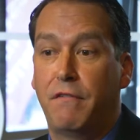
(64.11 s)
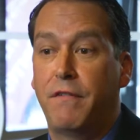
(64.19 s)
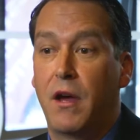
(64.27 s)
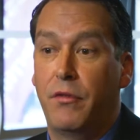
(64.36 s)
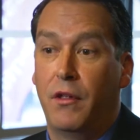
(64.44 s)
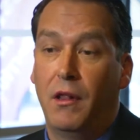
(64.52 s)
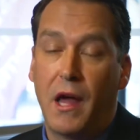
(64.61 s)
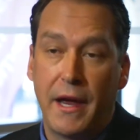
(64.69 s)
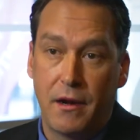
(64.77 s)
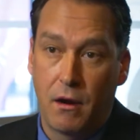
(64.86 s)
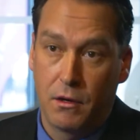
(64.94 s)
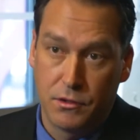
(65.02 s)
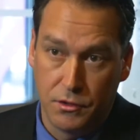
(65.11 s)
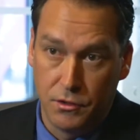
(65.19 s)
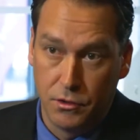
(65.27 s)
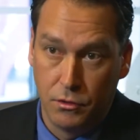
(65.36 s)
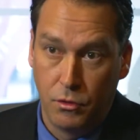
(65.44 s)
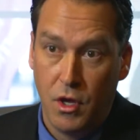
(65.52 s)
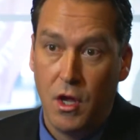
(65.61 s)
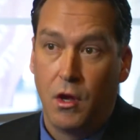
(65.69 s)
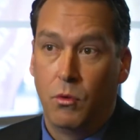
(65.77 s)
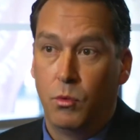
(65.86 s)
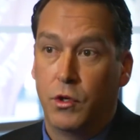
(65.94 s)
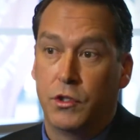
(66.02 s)
found the LiDAR to do
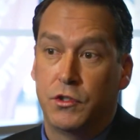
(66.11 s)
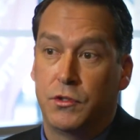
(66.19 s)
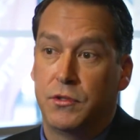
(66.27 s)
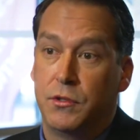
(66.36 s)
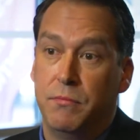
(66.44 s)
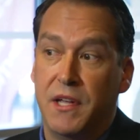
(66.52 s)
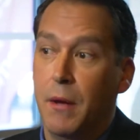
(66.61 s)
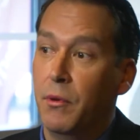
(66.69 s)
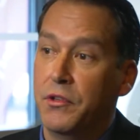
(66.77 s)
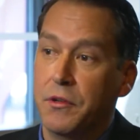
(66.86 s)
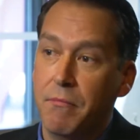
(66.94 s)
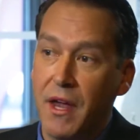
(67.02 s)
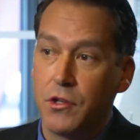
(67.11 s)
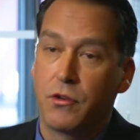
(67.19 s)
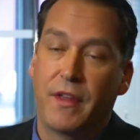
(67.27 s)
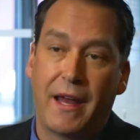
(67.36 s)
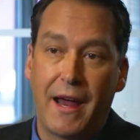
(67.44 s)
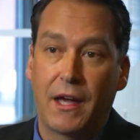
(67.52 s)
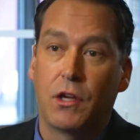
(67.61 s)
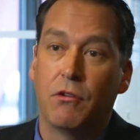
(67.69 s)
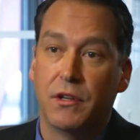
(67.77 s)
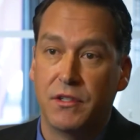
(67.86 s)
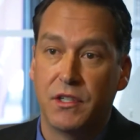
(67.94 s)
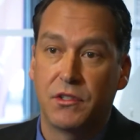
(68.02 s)
was to be able to measure that
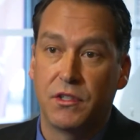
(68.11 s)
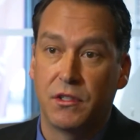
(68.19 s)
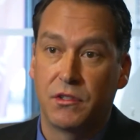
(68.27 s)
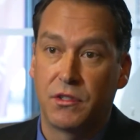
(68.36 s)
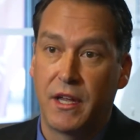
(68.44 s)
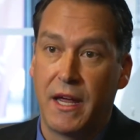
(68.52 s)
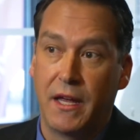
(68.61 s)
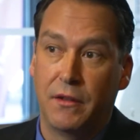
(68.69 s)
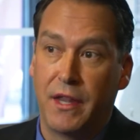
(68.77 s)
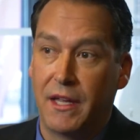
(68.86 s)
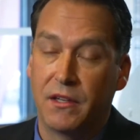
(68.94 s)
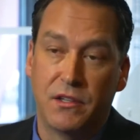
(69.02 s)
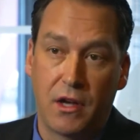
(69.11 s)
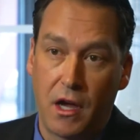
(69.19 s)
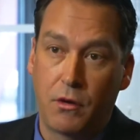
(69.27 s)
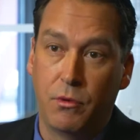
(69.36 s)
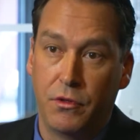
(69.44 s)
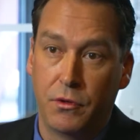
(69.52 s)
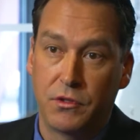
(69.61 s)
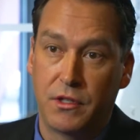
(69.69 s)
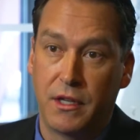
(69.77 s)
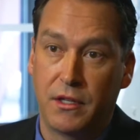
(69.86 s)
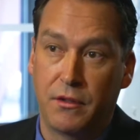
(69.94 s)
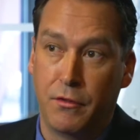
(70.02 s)
accurate distance, and they could dock with
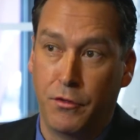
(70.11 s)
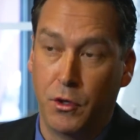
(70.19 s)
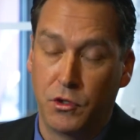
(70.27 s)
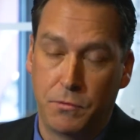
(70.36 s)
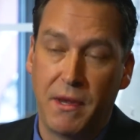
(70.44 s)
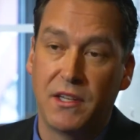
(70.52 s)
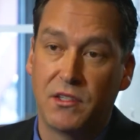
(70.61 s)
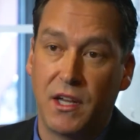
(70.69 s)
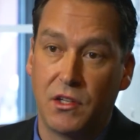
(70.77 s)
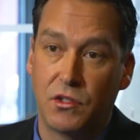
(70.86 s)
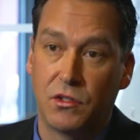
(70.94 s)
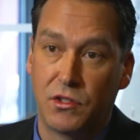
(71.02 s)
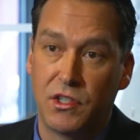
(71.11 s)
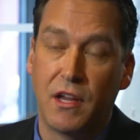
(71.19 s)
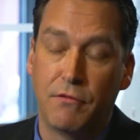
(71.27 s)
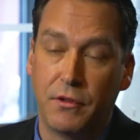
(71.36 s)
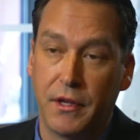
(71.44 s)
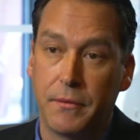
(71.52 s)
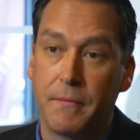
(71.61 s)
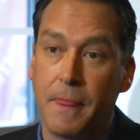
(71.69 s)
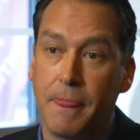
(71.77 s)
those space stations safely.